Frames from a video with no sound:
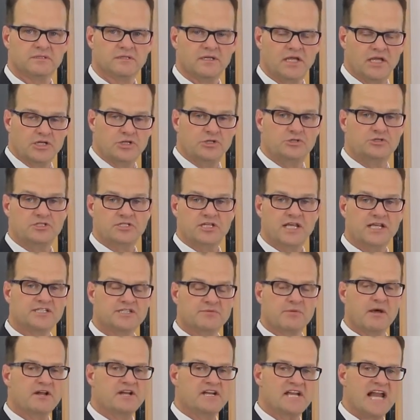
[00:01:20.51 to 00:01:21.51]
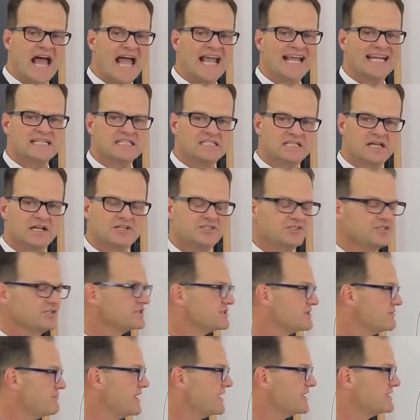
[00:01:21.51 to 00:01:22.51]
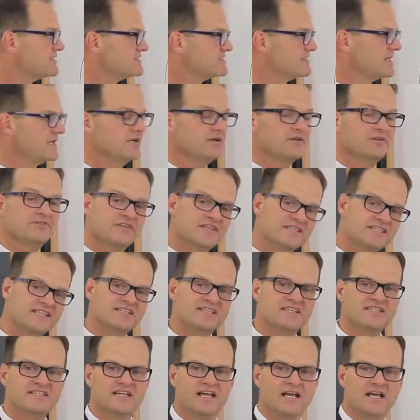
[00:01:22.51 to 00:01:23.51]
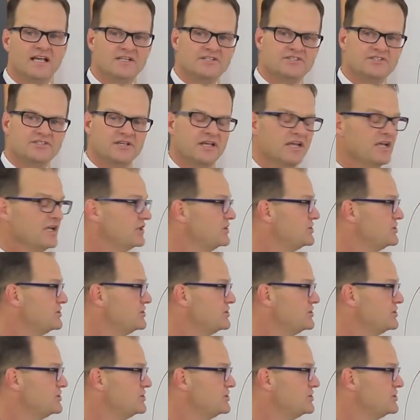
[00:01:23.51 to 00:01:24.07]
It usually takes about 9 touches to make a sale. This is a touch.